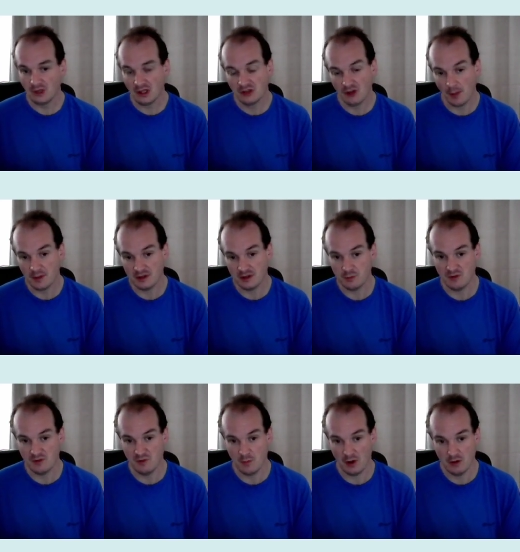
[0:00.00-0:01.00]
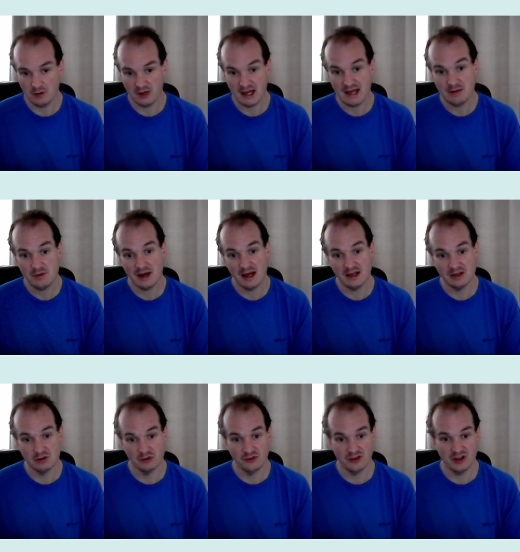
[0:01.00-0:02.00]
Type it into PvPoke now, and
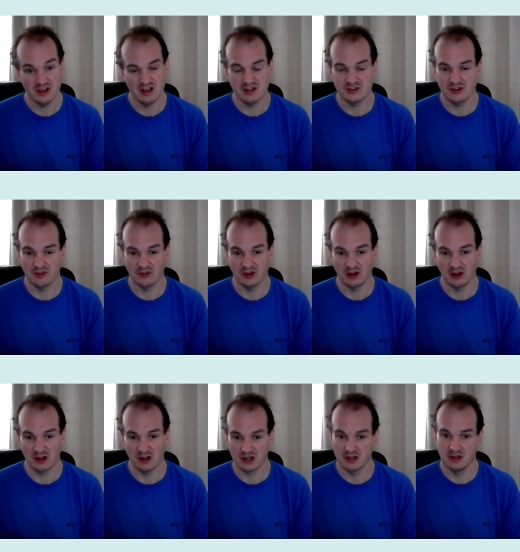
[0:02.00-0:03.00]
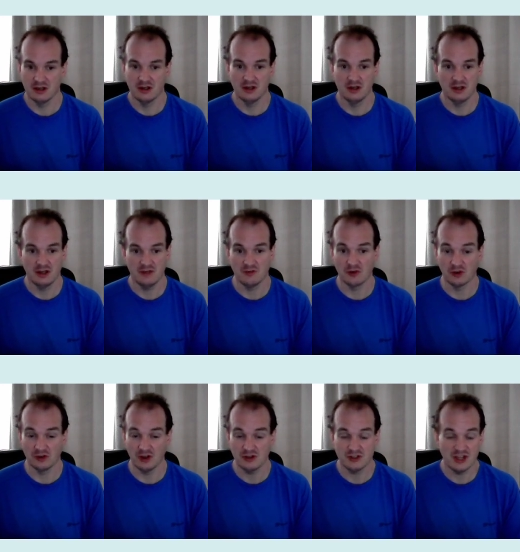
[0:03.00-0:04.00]
you'll see it's something like, if you've got
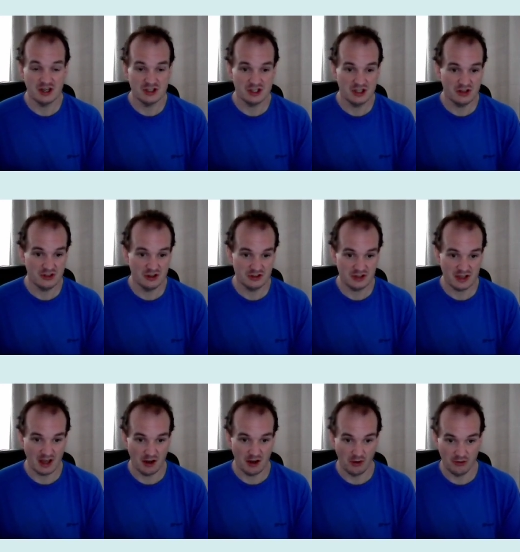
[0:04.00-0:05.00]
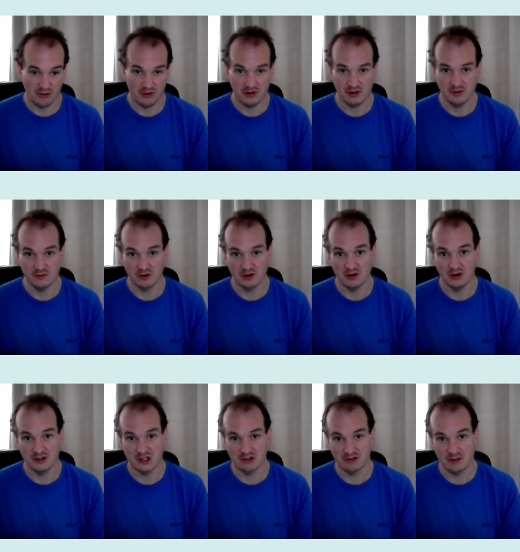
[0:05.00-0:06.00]
90 energy, 30 health, you've got a
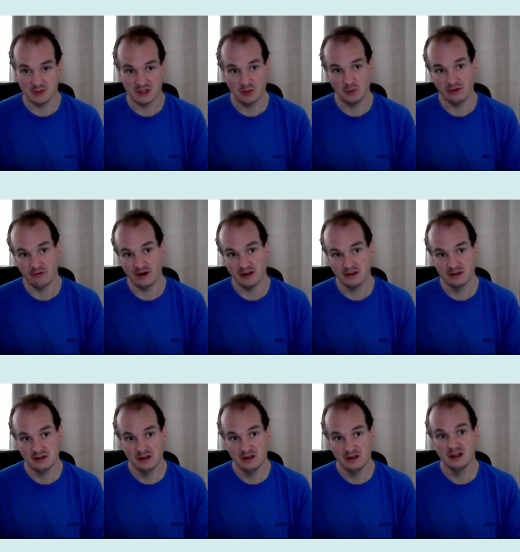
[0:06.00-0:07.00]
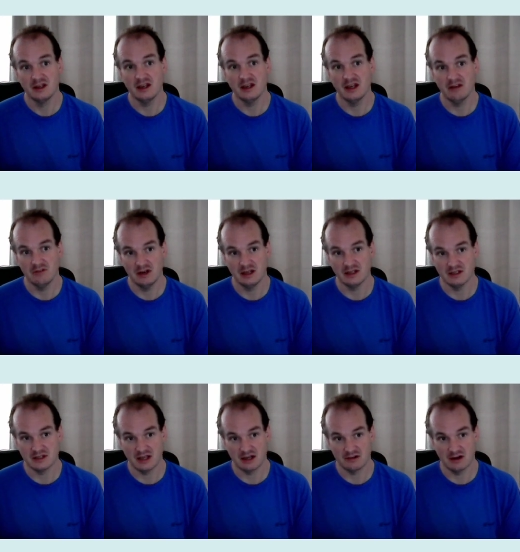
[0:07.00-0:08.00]
93% win rate. It really is
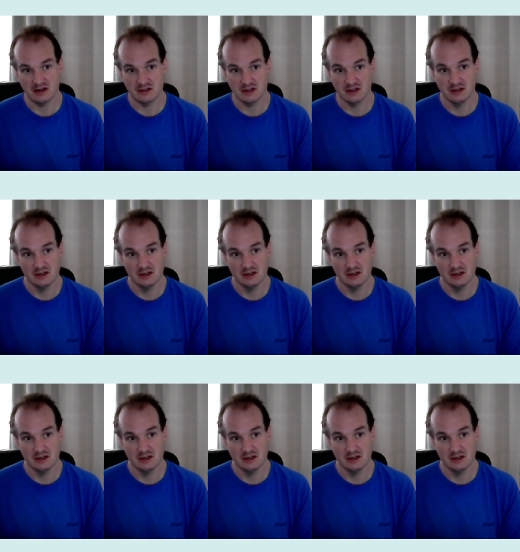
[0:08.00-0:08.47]
that crazy.